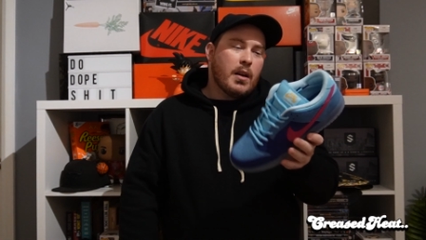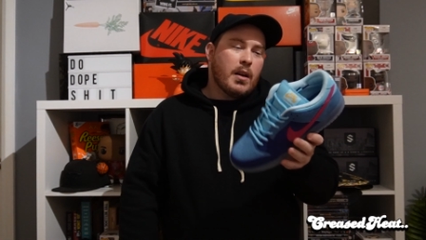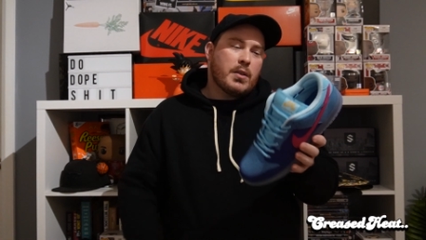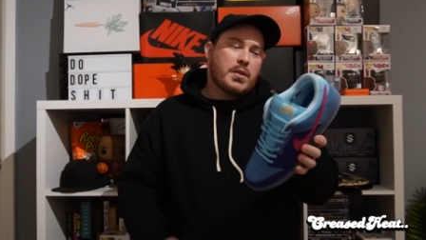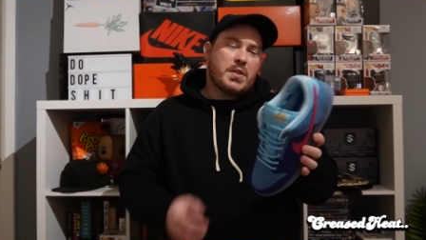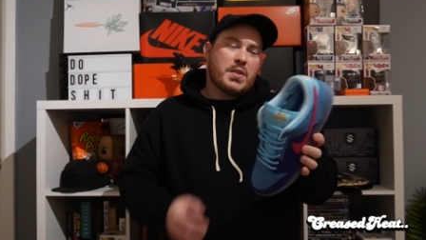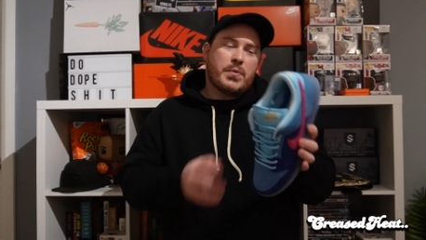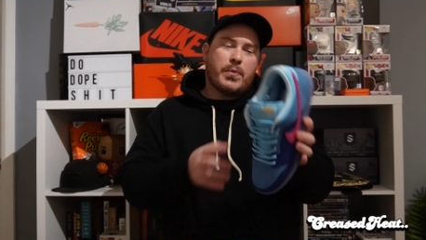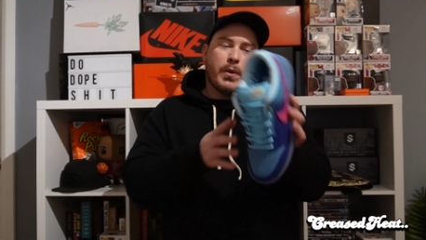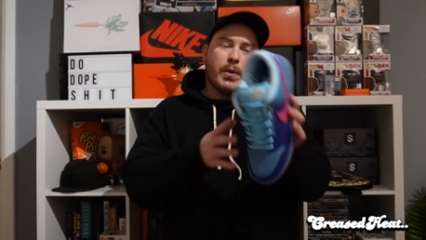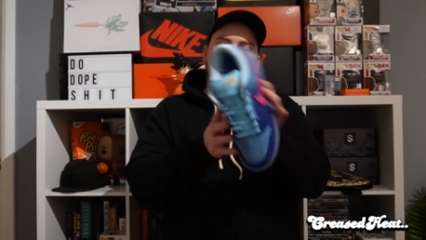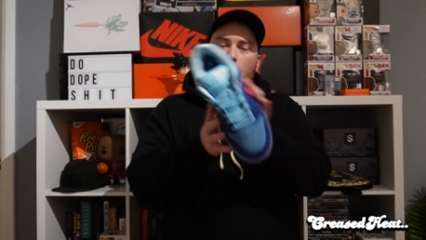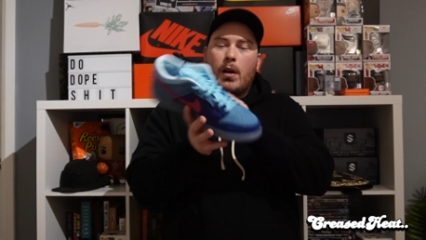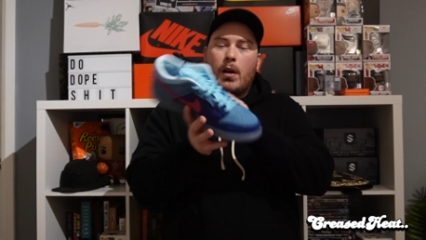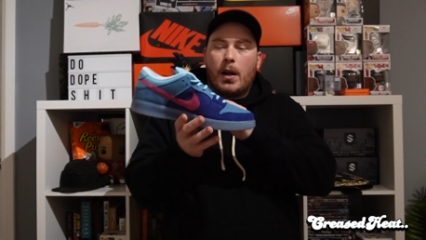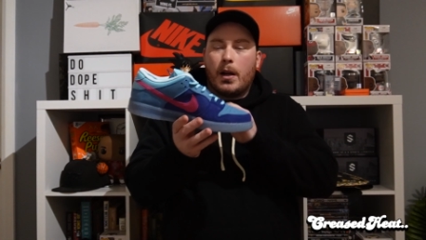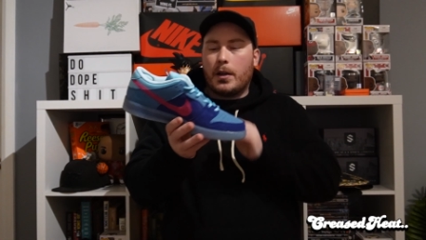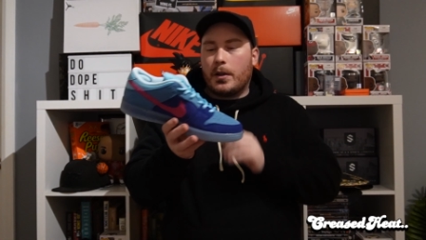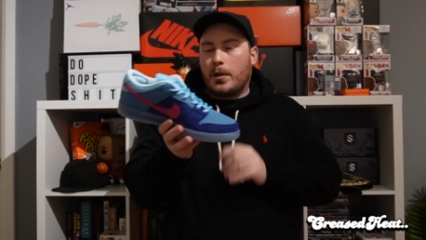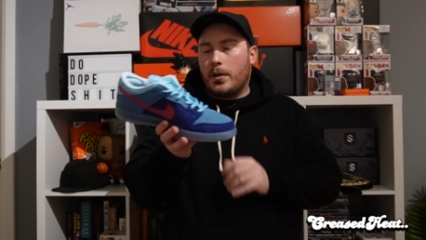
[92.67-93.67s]
I just feel
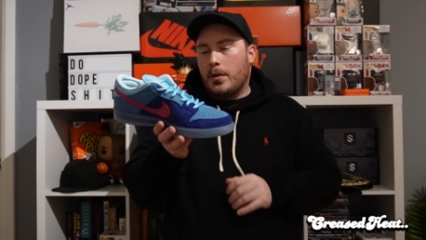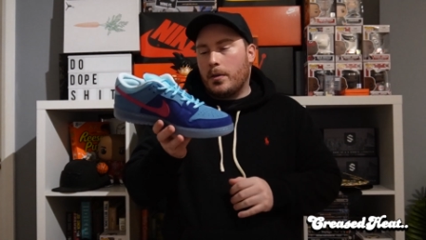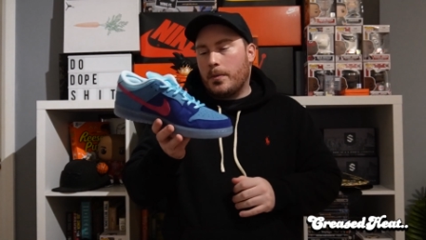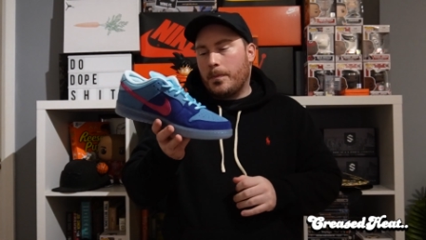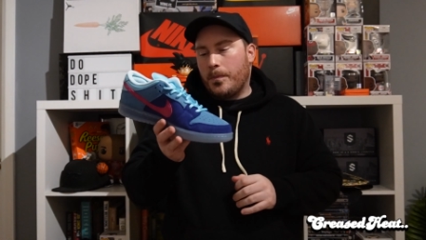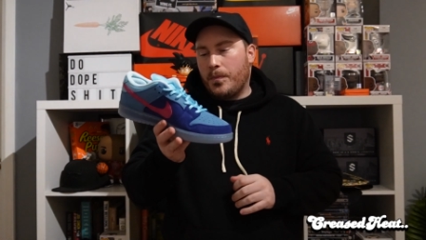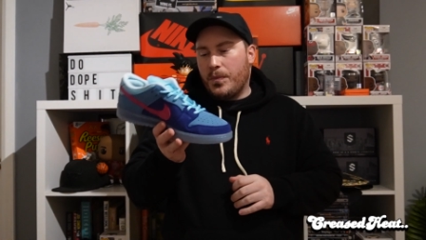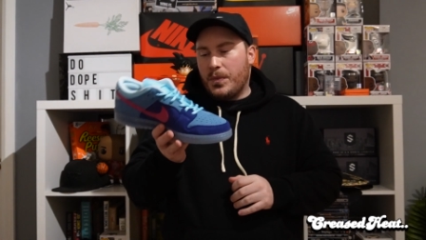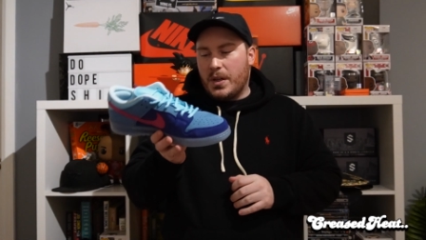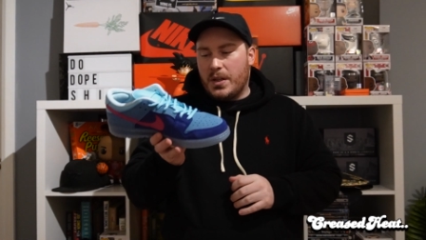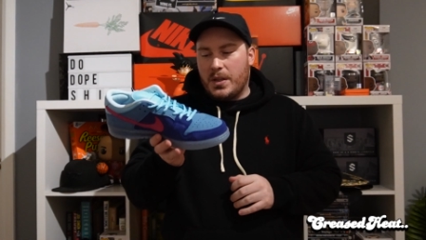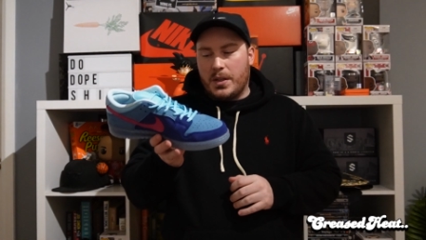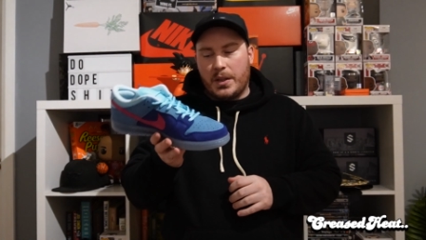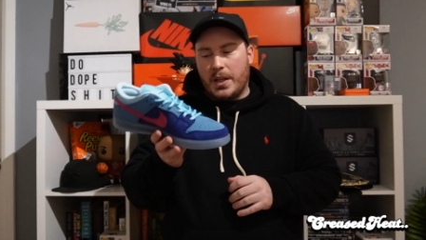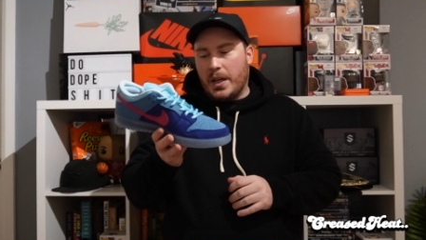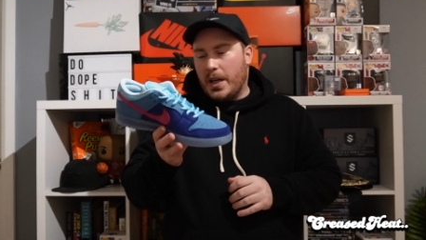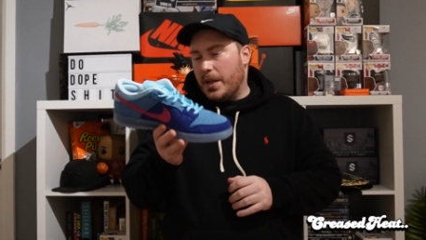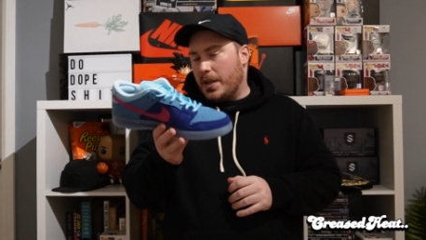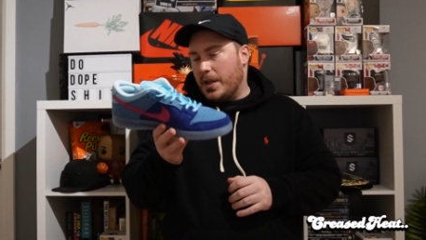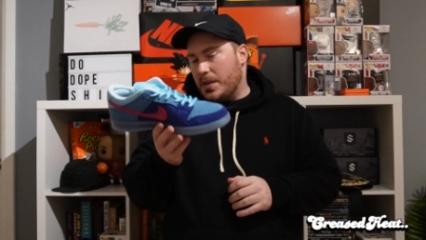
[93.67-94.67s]
like,
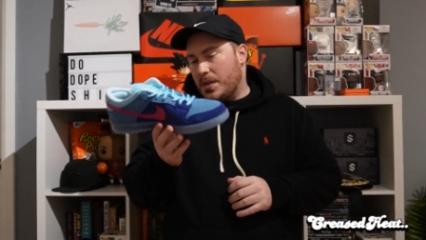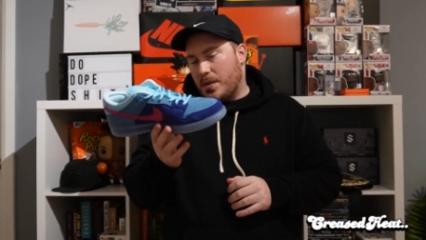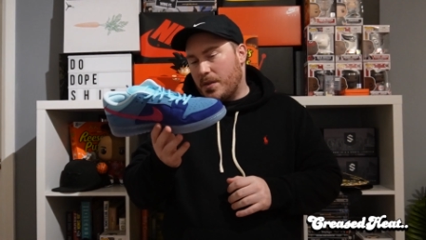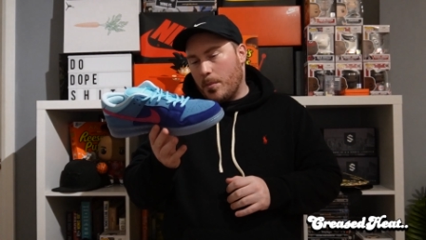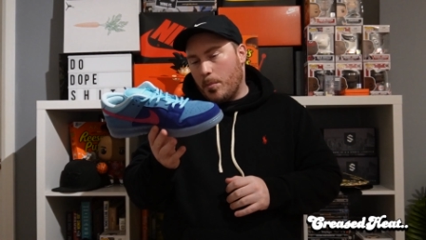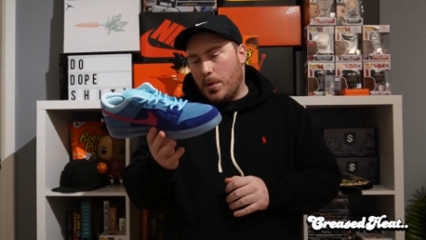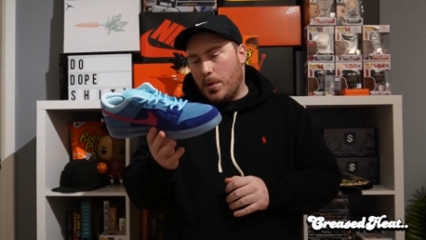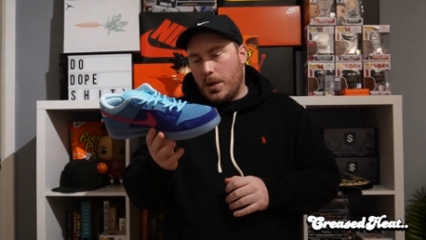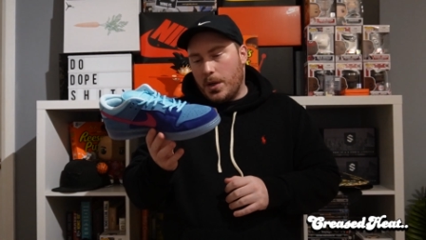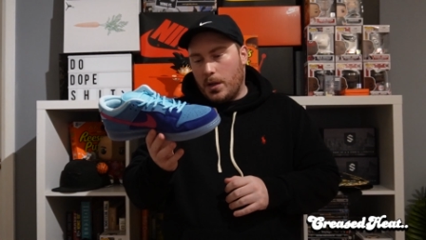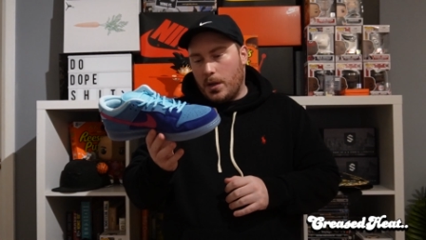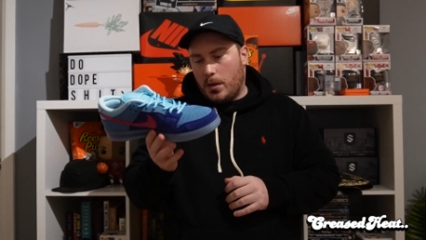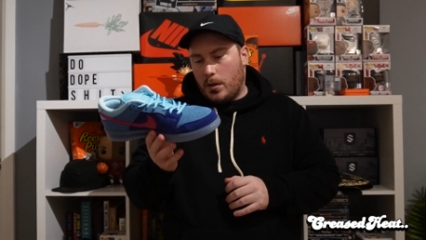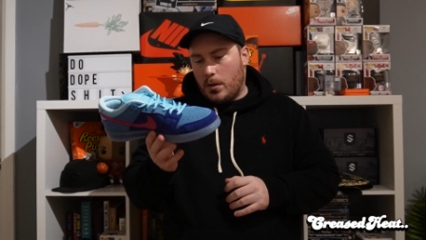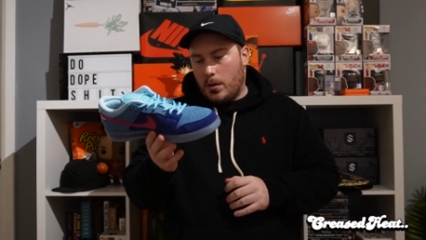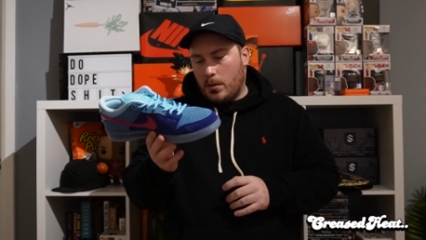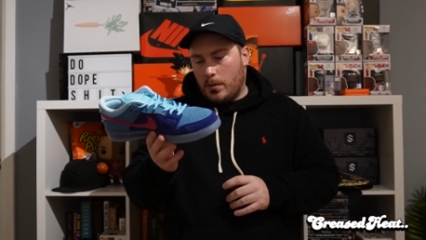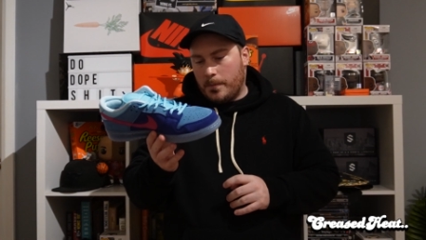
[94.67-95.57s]
again, it's the pink.